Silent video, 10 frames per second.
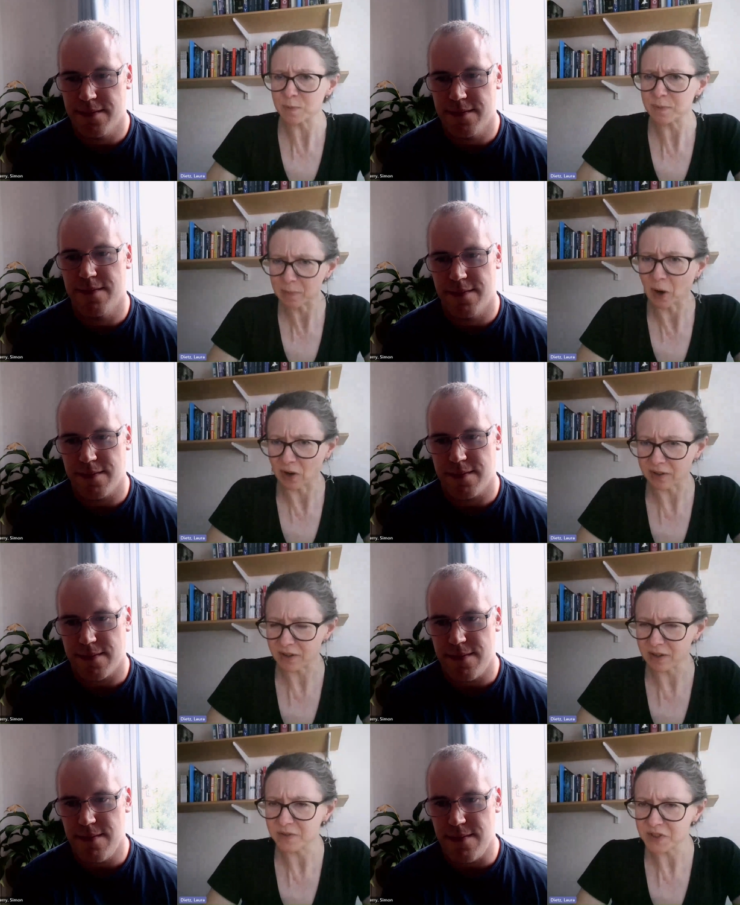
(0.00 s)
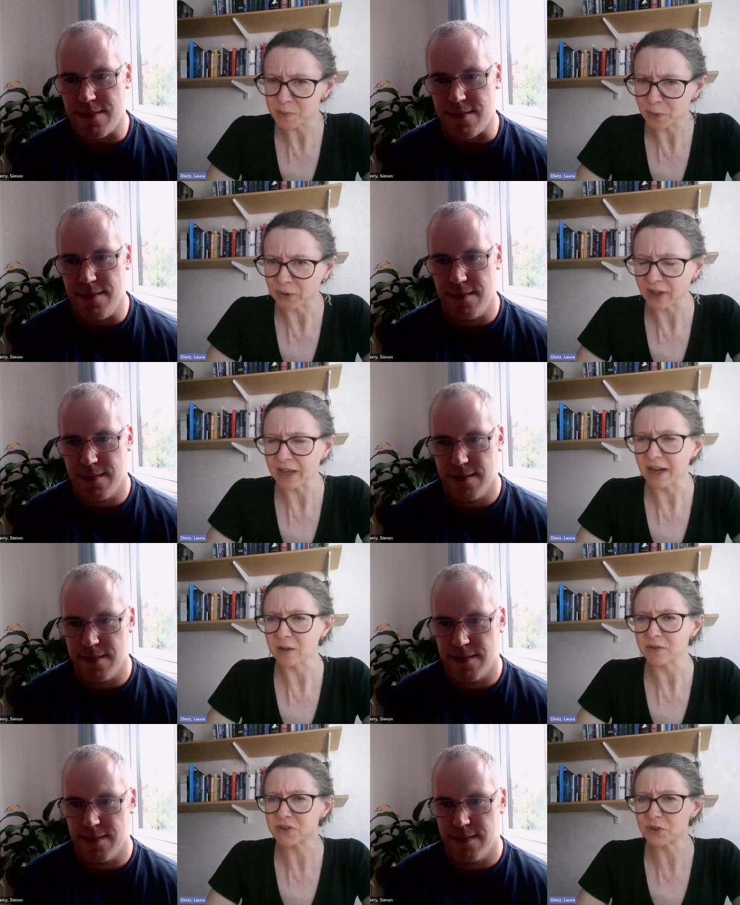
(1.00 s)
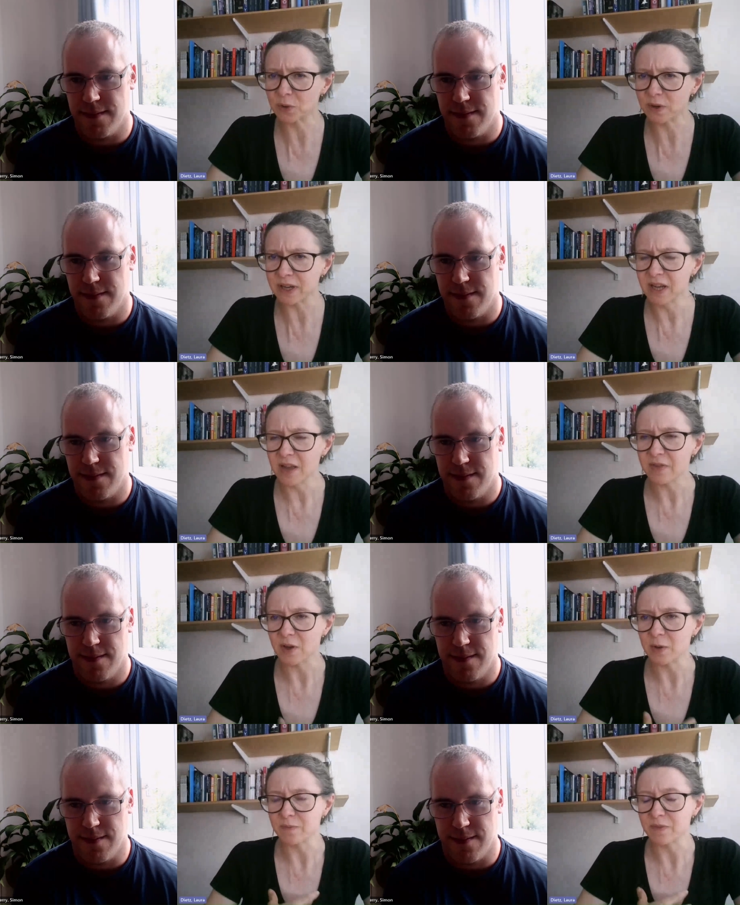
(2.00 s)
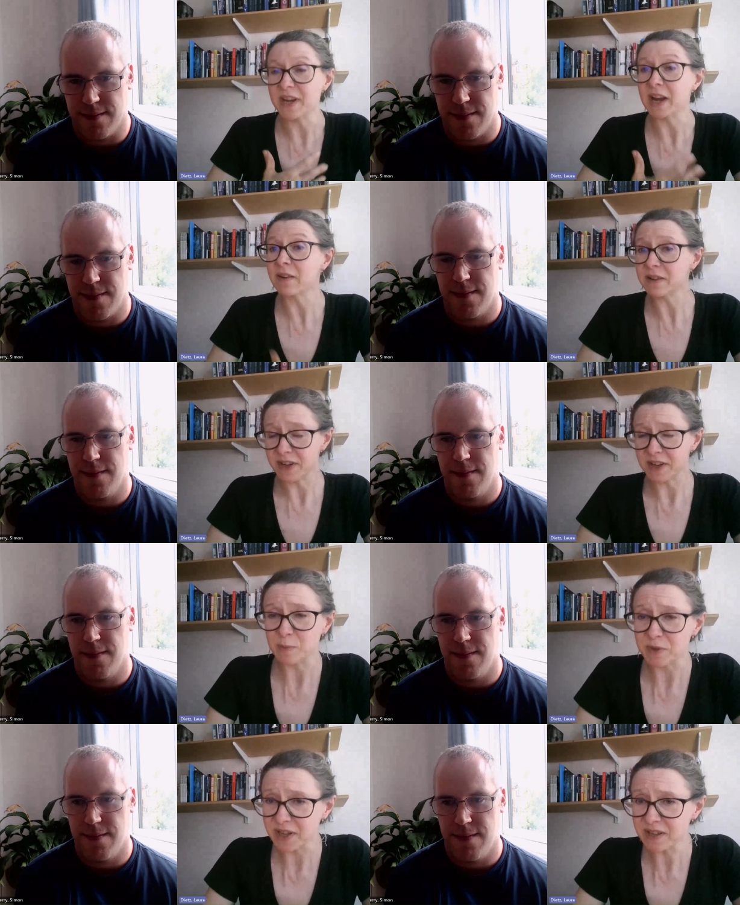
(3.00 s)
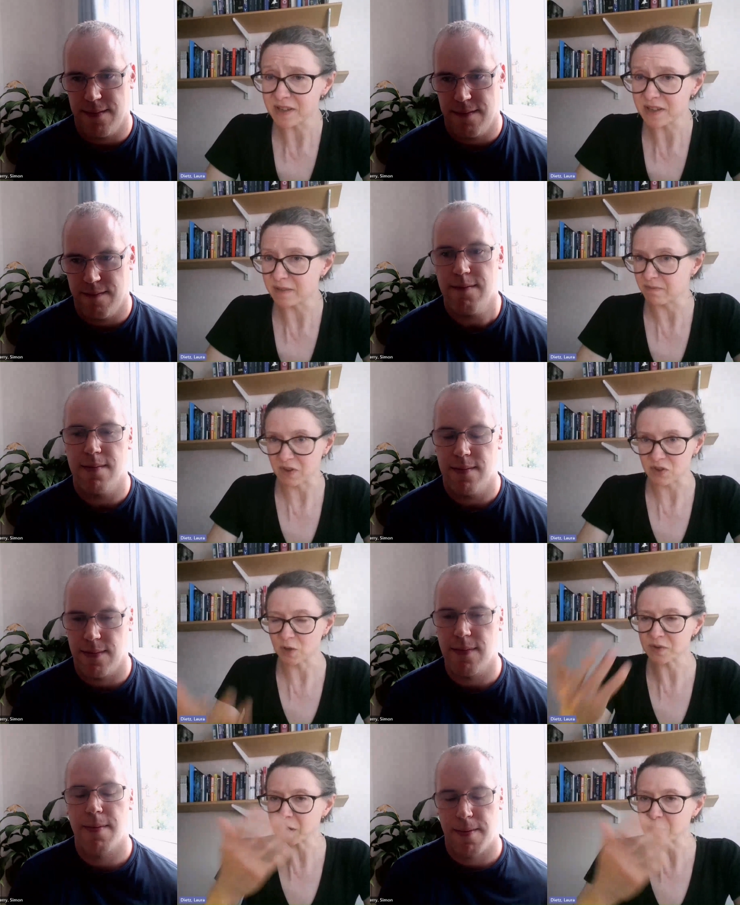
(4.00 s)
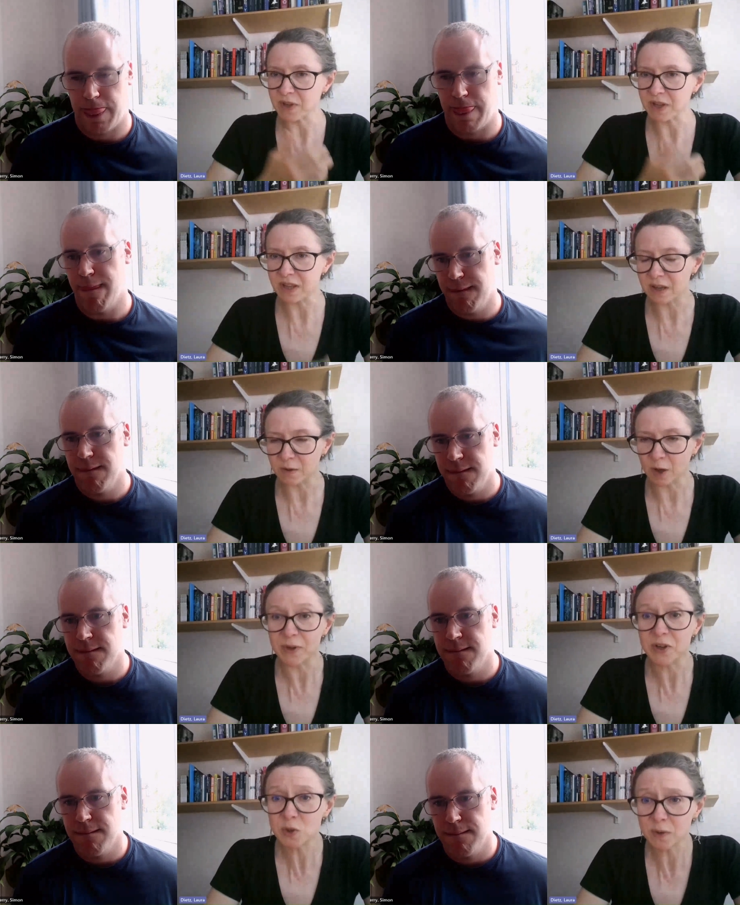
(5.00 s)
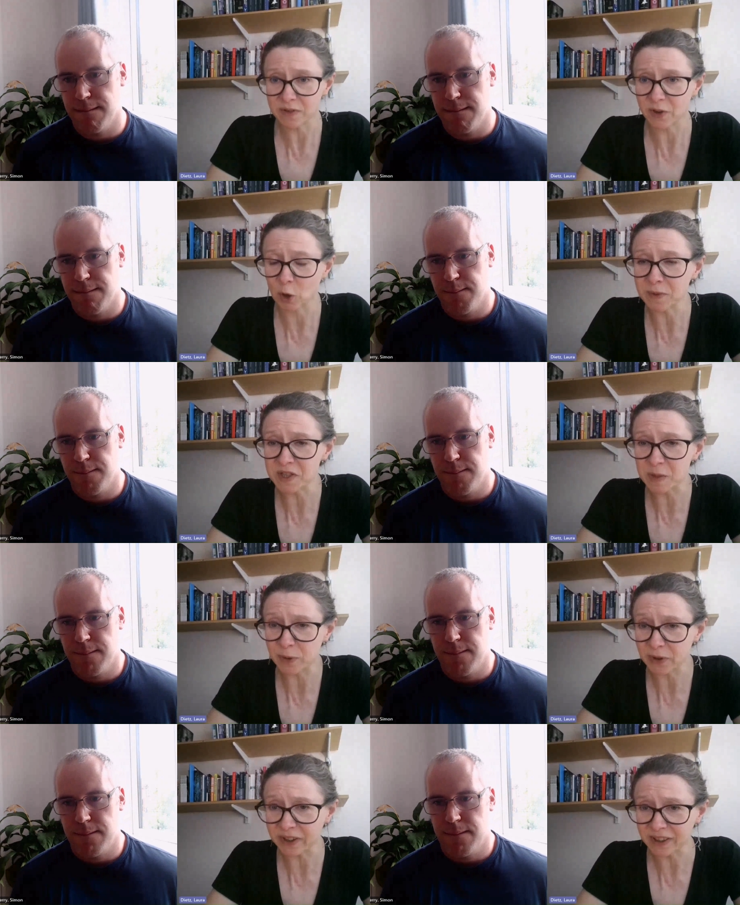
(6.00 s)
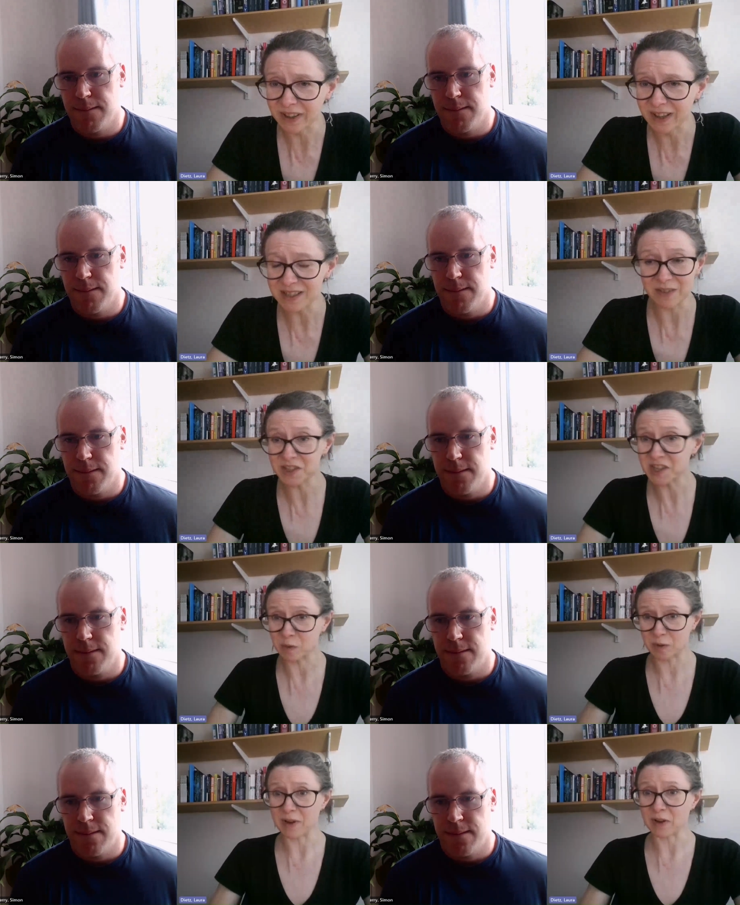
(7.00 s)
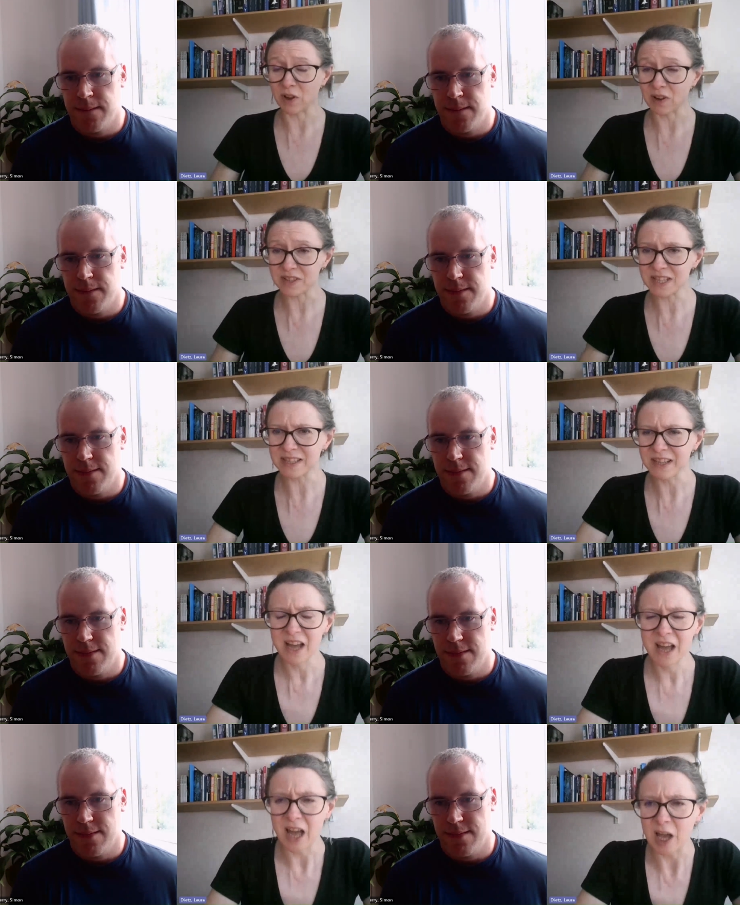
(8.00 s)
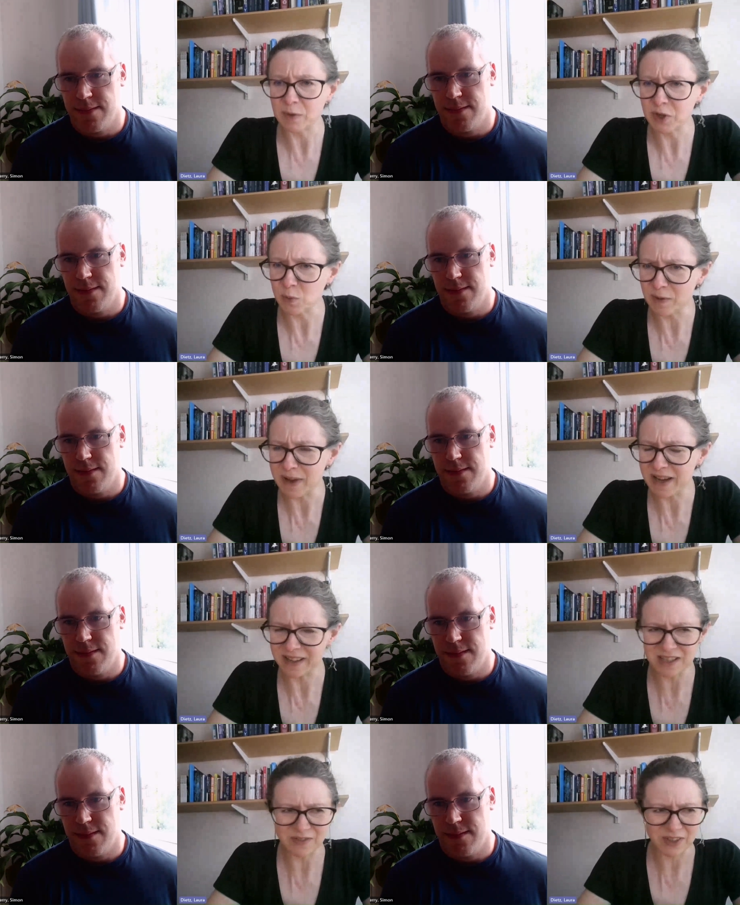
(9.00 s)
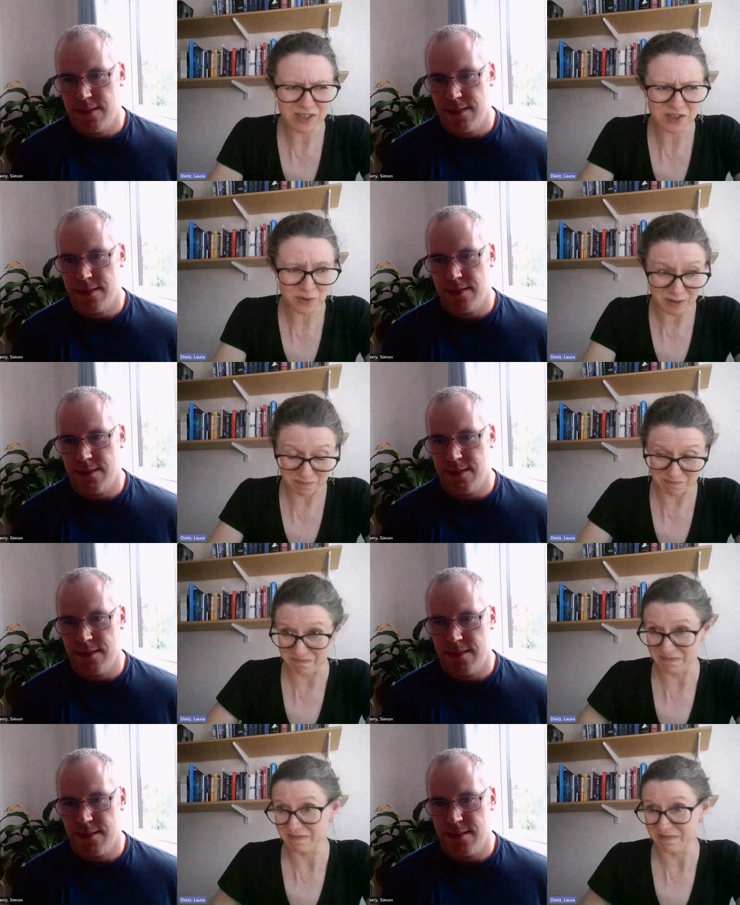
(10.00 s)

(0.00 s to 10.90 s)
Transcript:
Speaker 1: such a big part of this book, and how the story, the narrative that is presented and it shows up in the obituary that opens the book, saying this is what Michael Hart did. And when you went back into the history,